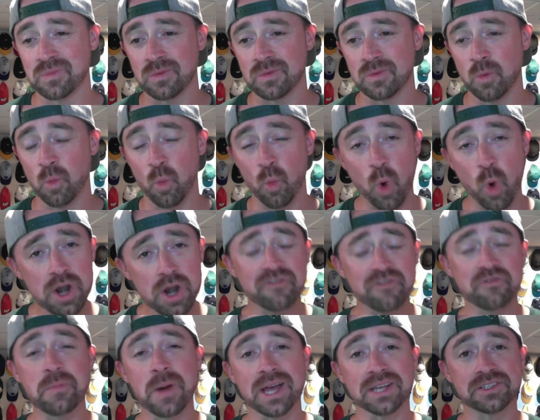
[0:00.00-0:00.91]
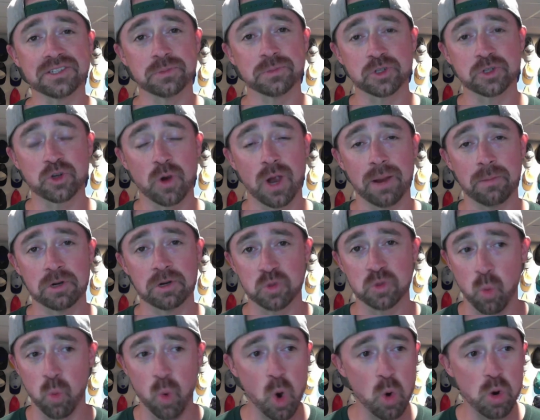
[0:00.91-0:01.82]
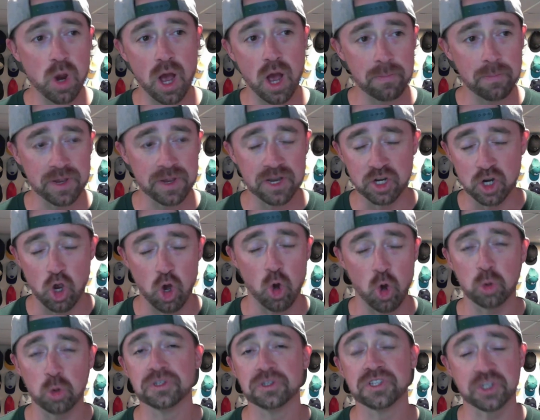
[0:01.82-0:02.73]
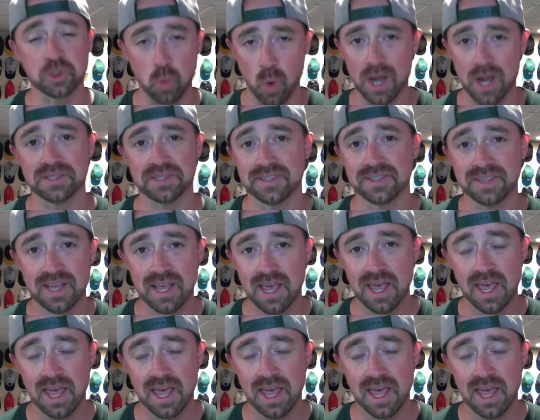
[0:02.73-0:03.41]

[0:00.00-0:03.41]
one of my subscribers woke up in cold sweats